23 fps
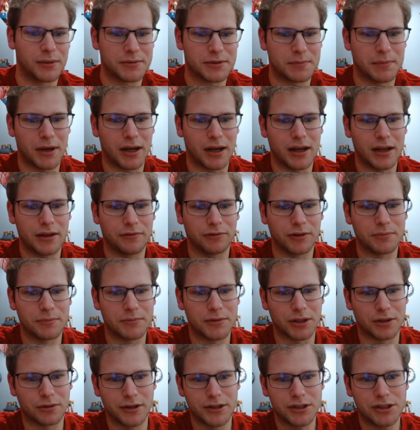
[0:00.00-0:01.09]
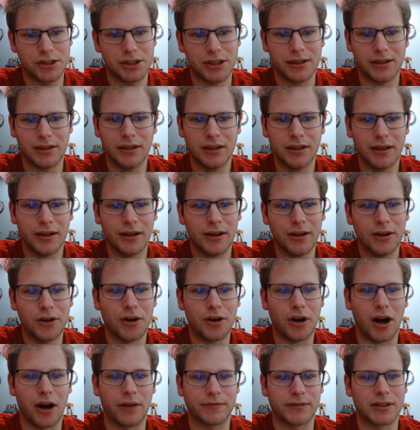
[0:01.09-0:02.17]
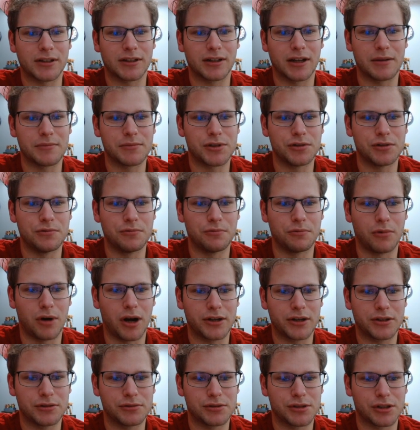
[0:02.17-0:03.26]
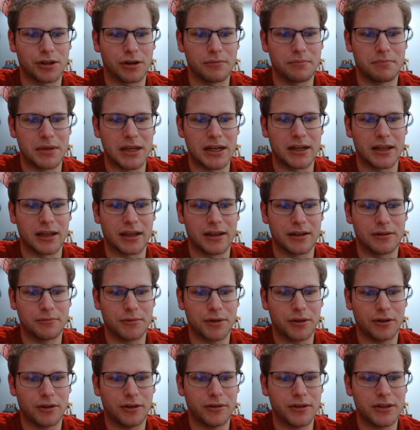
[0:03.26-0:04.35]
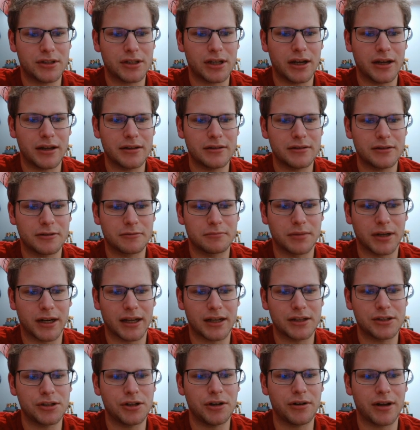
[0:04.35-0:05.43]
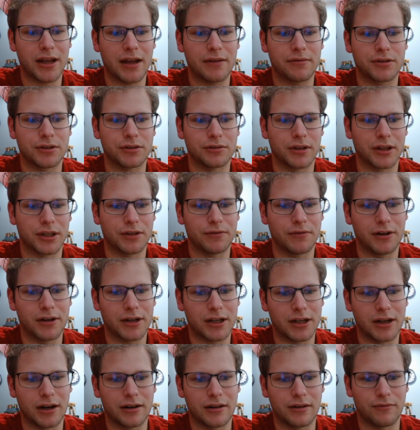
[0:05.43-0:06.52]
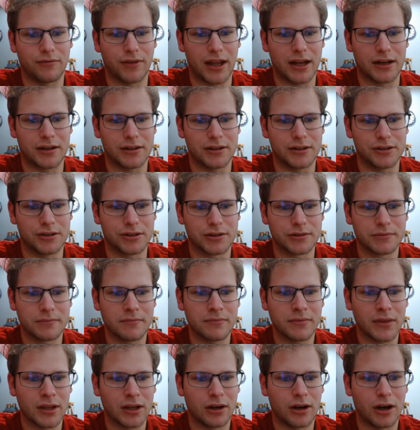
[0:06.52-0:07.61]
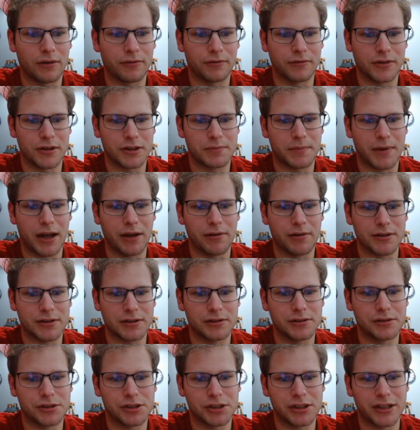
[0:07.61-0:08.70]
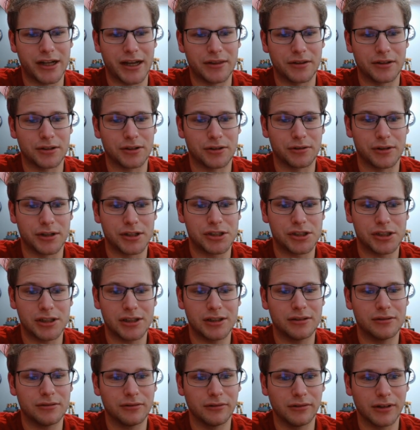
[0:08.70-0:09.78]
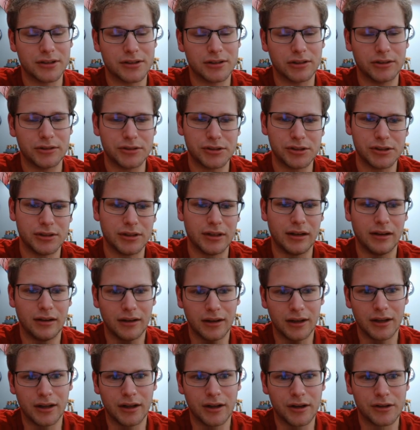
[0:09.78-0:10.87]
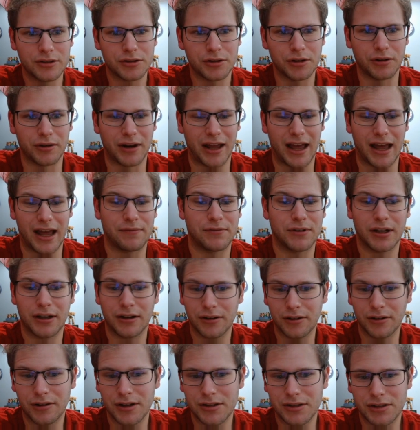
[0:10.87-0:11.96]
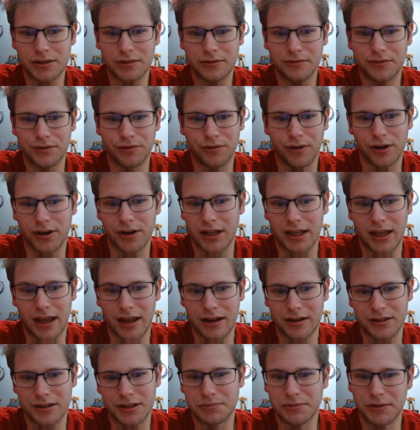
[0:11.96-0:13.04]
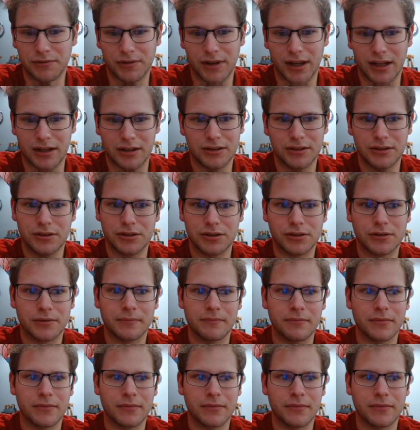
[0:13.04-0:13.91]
Spy, flip to Koichi, oftentimes you want to start beating in with all these guys. But I guess you don't have to. Like, you've already gotten advantage off of the Spy resolution and the Dekoichi resolution, so you don't have to get aggressive. You've already gained some advantage.